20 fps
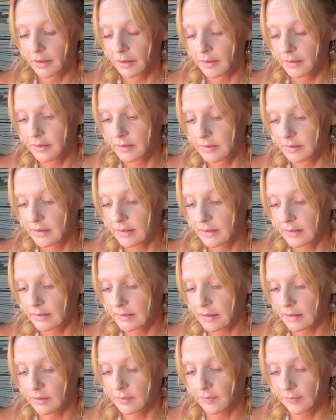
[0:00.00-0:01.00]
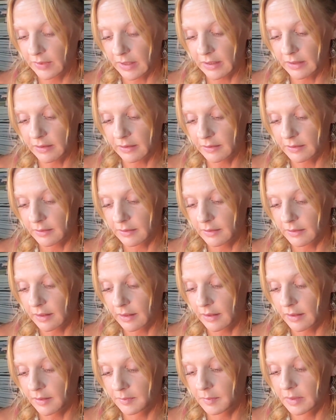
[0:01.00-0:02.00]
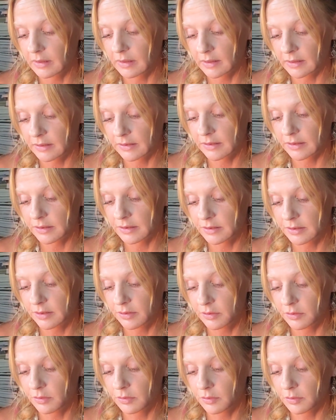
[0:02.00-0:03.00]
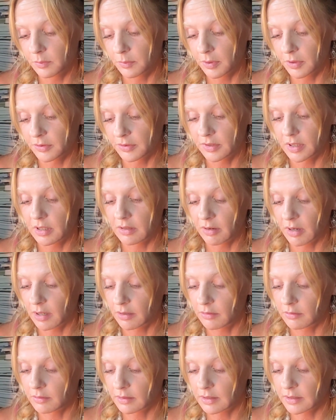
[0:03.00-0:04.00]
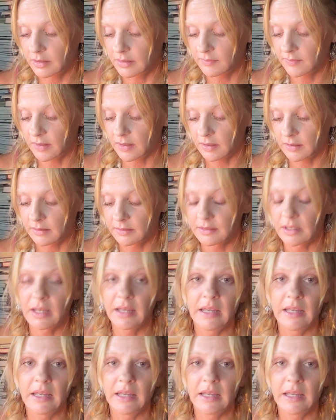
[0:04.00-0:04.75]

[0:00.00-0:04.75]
This is a rare large Studio Pottery crackle glaze vase,